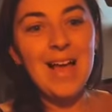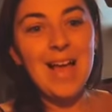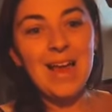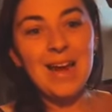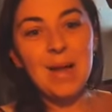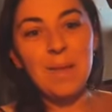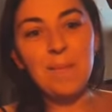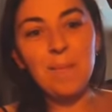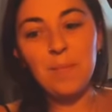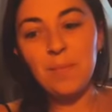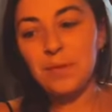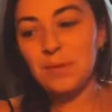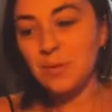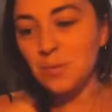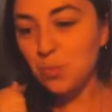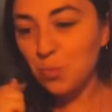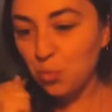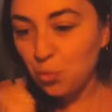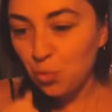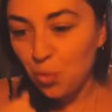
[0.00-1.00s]
And
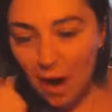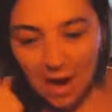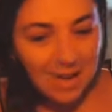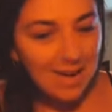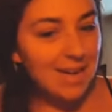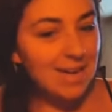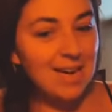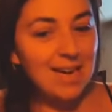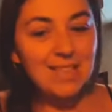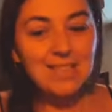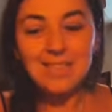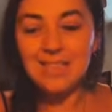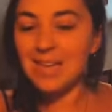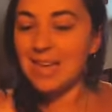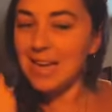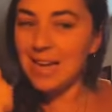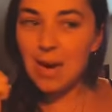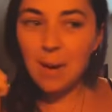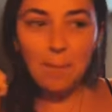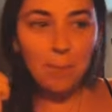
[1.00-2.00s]
I'm recognizing
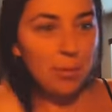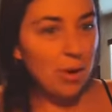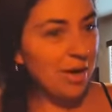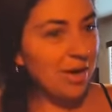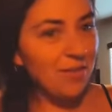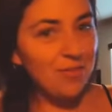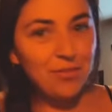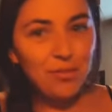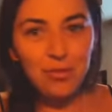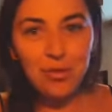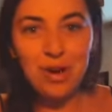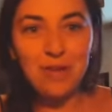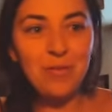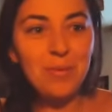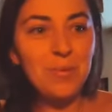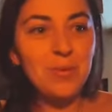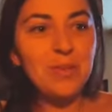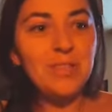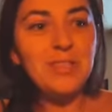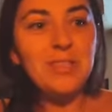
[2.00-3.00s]
it. I'm breaking free
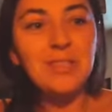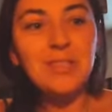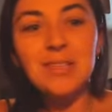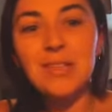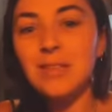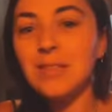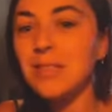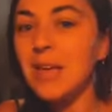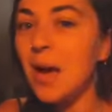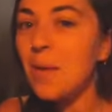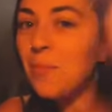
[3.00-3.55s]
from the resistance.